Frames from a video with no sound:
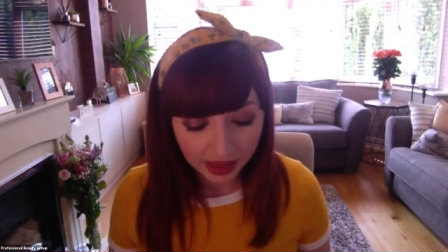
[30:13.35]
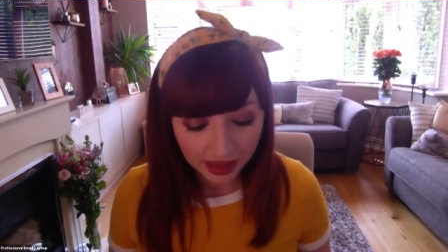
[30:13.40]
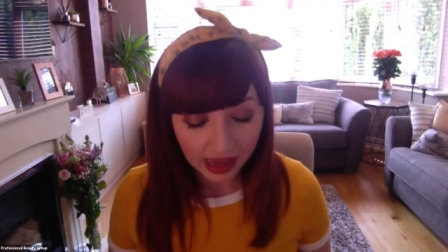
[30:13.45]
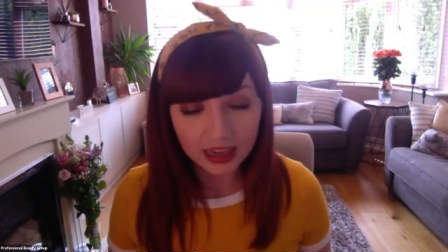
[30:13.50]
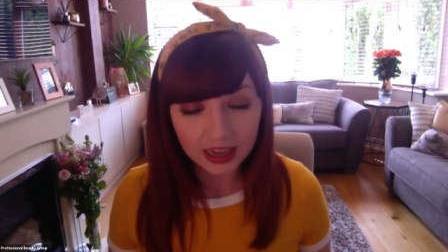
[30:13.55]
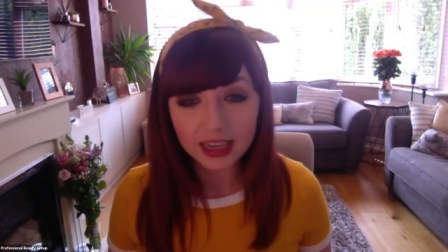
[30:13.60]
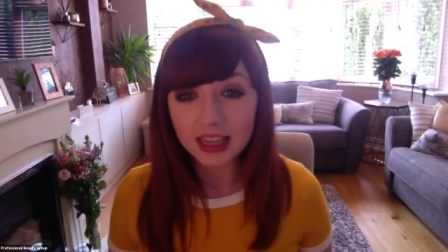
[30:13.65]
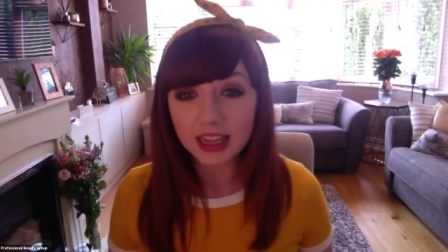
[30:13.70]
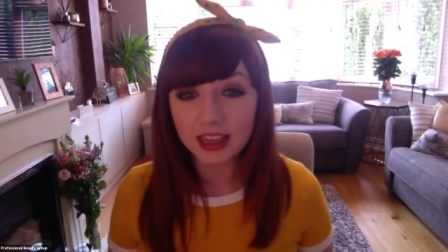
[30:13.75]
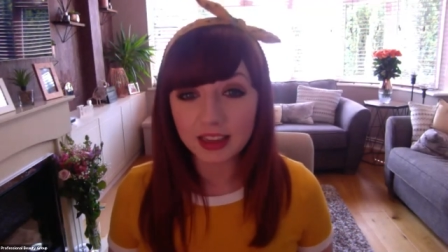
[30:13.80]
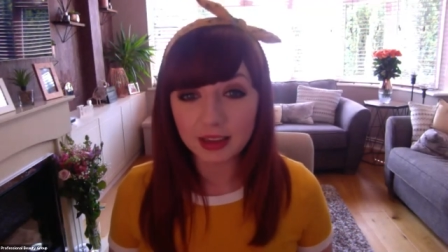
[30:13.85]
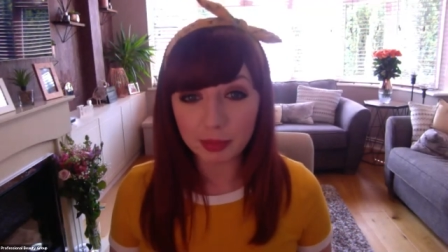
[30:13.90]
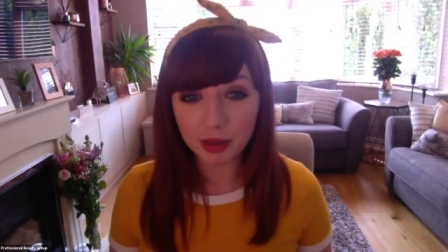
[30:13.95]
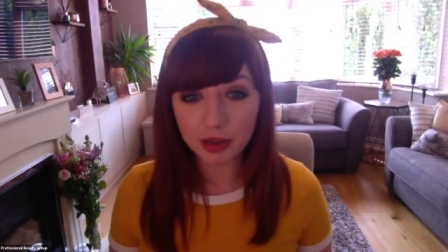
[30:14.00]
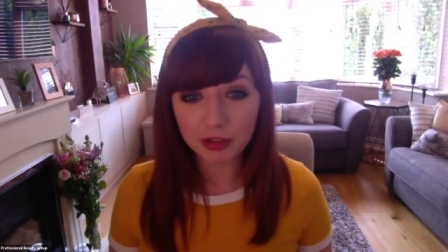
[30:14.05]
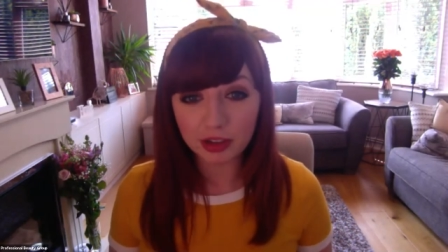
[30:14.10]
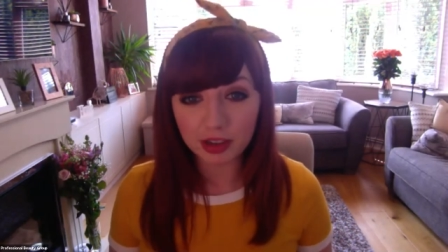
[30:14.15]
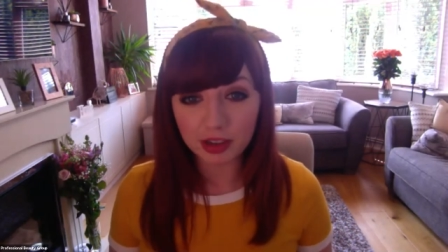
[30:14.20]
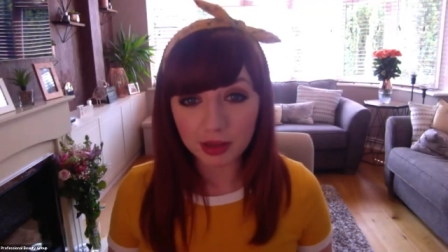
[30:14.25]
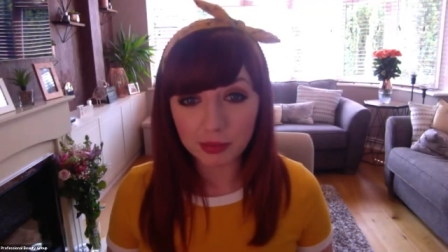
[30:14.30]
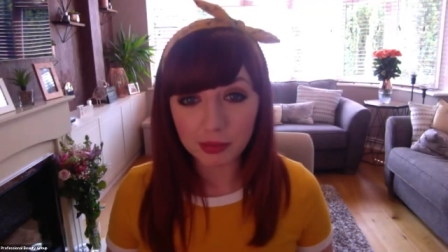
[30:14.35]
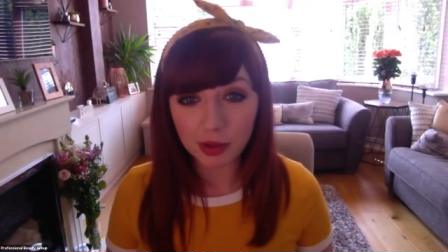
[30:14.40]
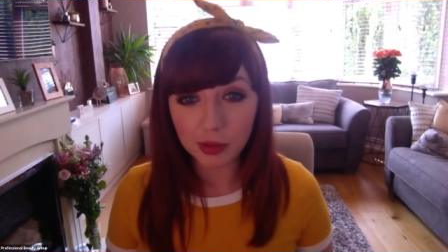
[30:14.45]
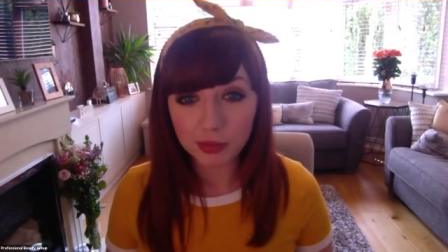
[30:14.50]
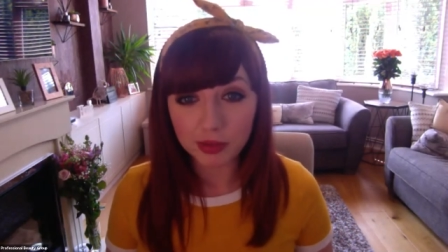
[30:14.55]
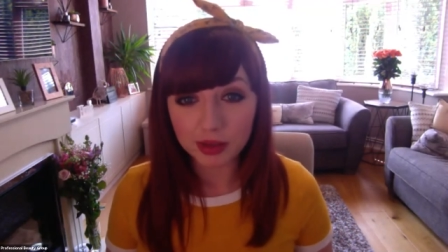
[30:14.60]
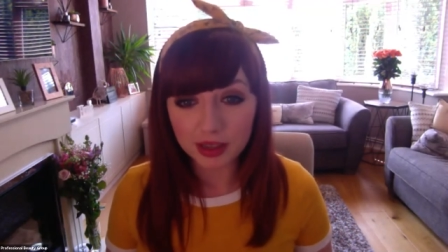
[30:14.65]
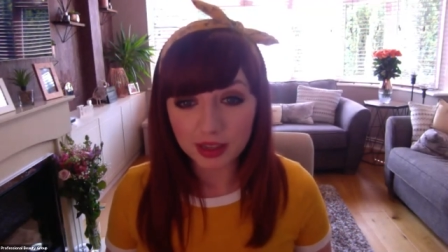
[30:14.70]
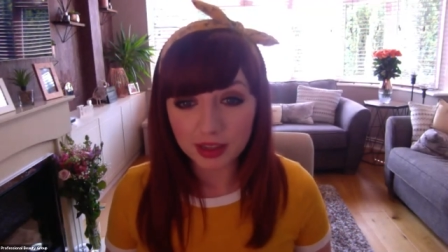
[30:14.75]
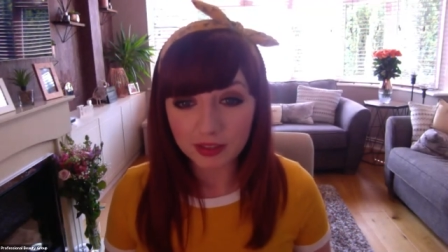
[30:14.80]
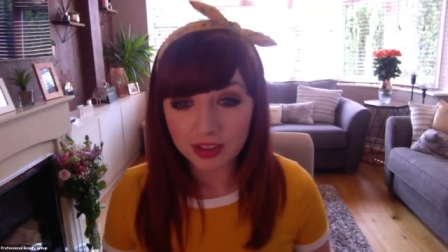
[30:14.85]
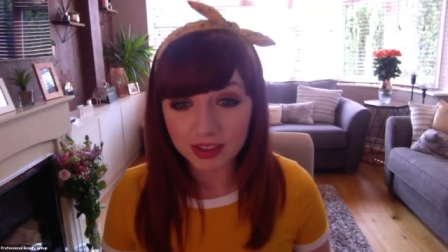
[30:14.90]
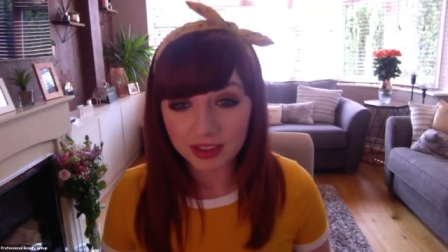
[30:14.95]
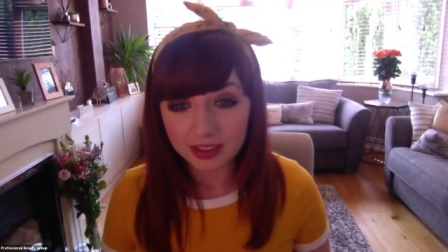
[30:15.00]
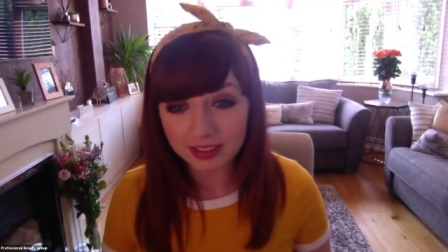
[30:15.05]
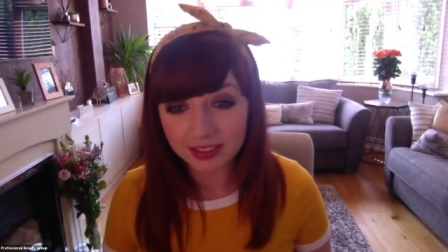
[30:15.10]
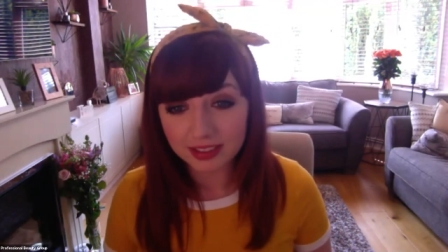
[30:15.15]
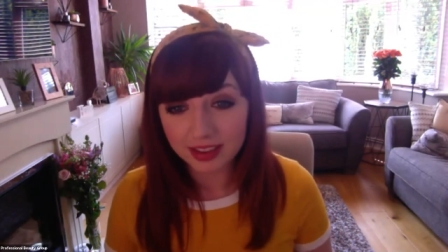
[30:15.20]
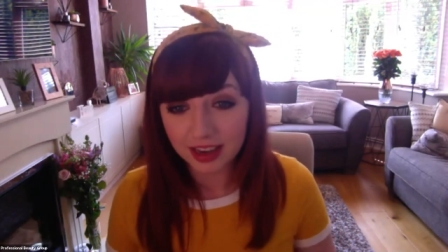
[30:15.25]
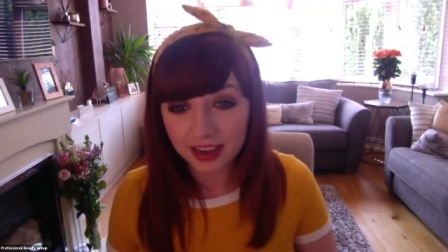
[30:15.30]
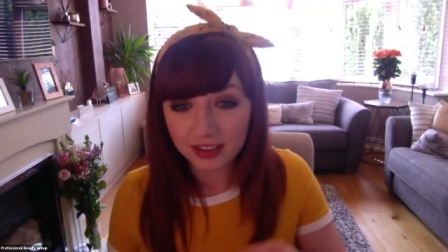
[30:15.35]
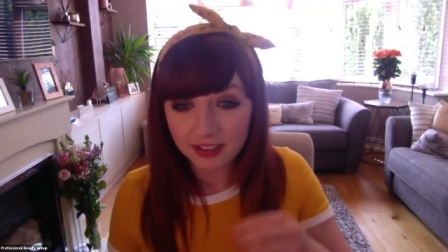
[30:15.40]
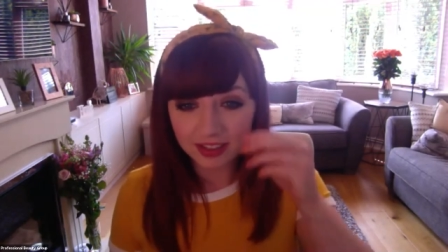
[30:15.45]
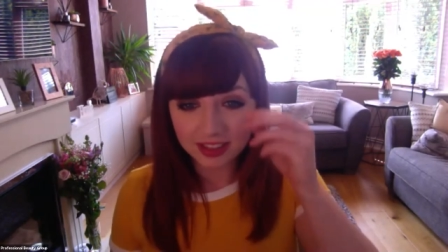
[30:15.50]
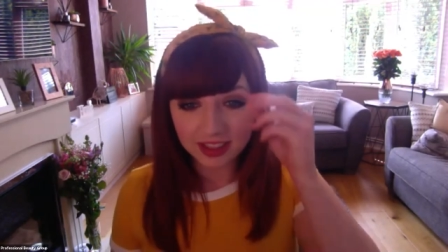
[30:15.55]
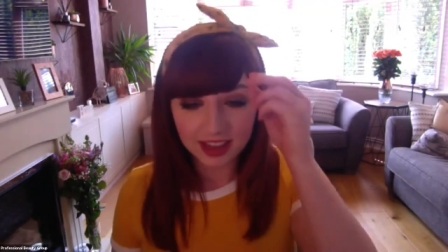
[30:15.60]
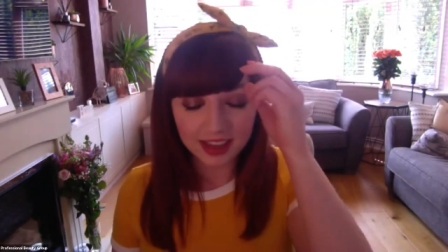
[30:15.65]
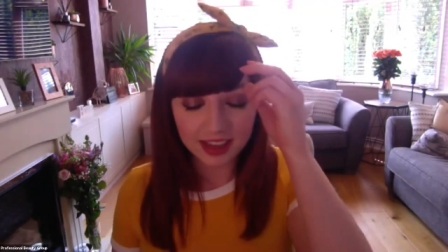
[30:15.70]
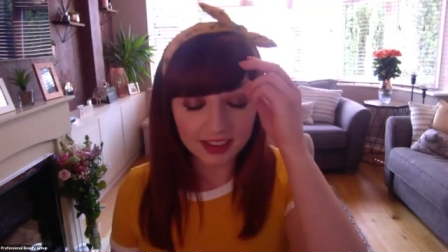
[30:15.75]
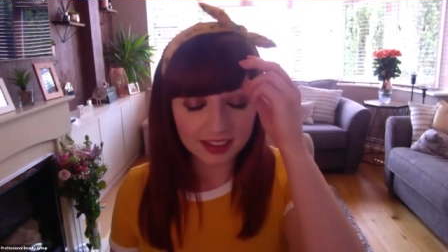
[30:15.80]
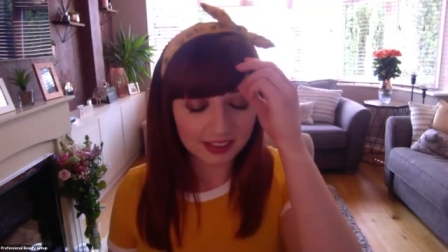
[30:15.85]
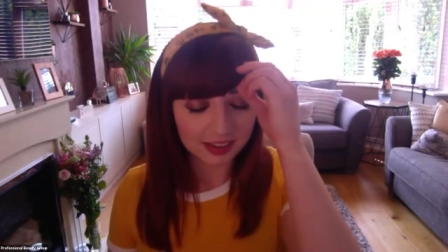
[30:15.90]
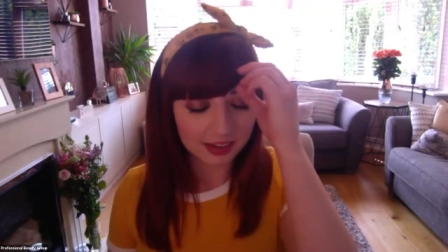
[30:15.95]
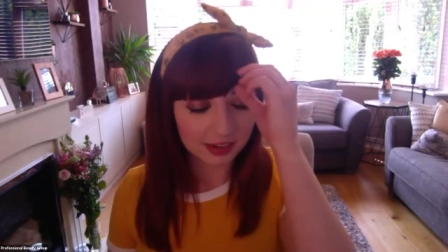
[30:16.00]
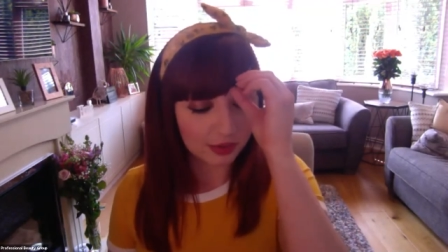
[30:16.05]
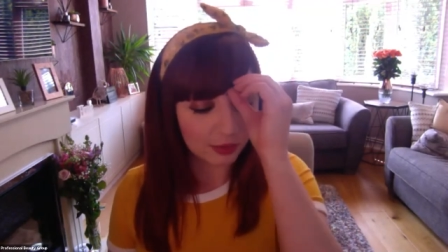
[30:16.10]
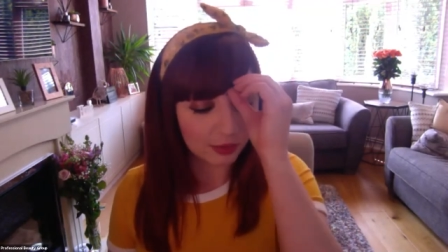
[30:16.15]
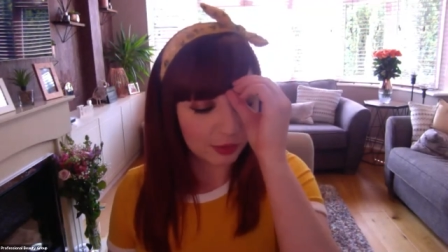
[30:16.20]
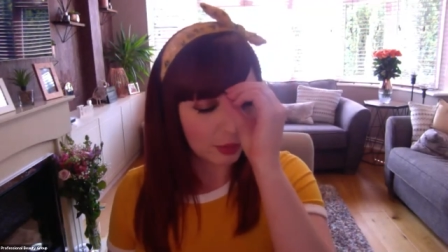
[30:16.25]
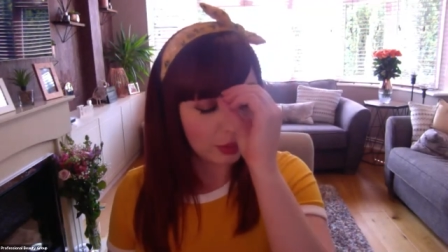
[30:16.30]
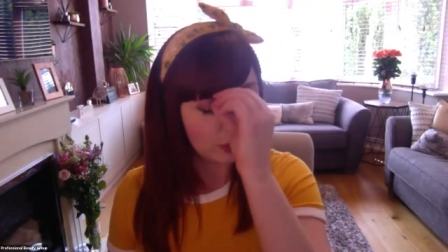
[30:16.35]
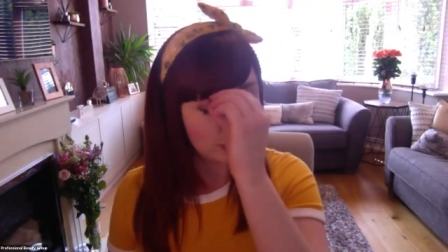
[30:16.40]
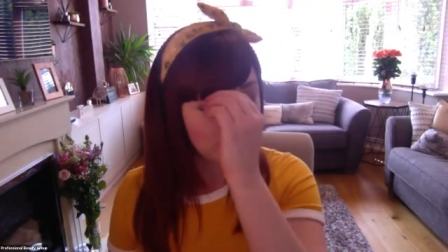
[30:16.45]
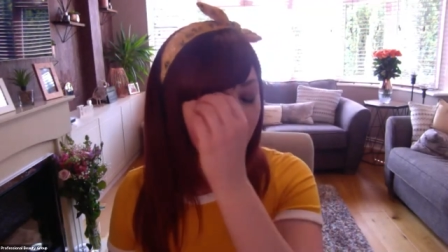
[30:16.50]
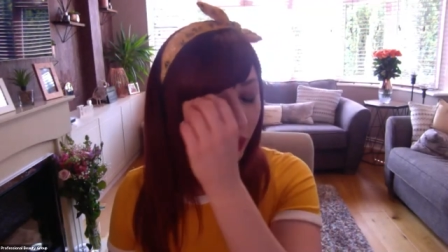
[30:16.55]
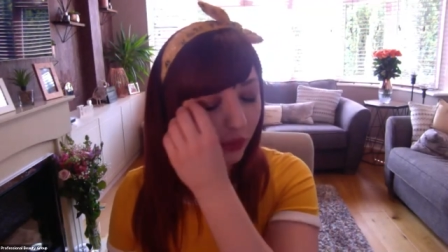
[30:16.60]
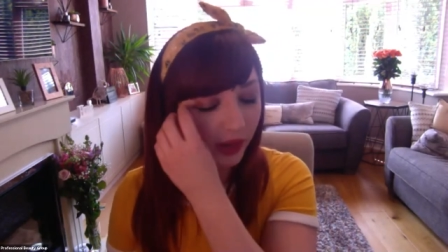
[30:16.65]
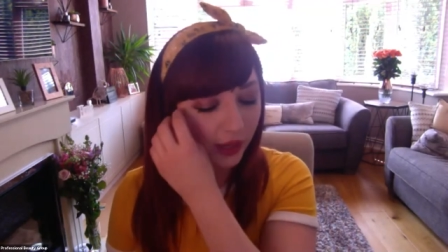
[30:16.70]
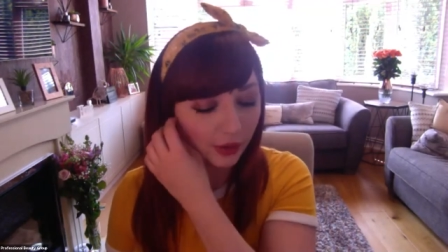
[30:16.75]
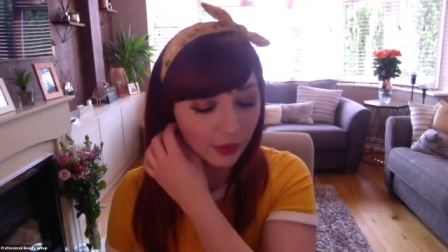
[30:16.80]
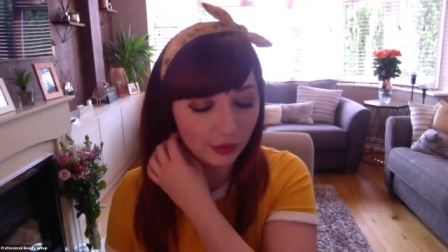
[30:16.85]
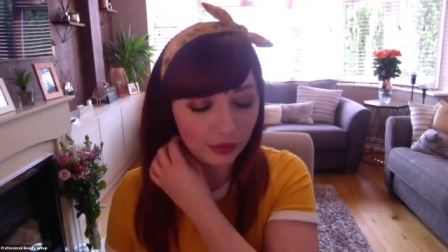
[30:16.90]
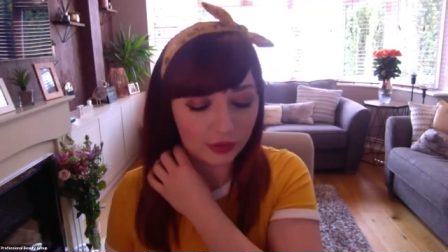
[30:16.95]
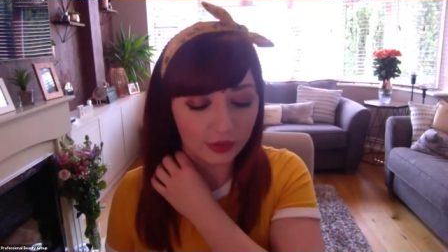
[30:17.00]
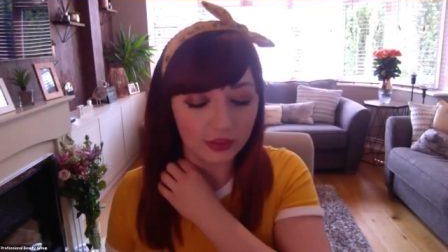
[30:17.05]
And I think especially at the moment, given the state of things and what's going on.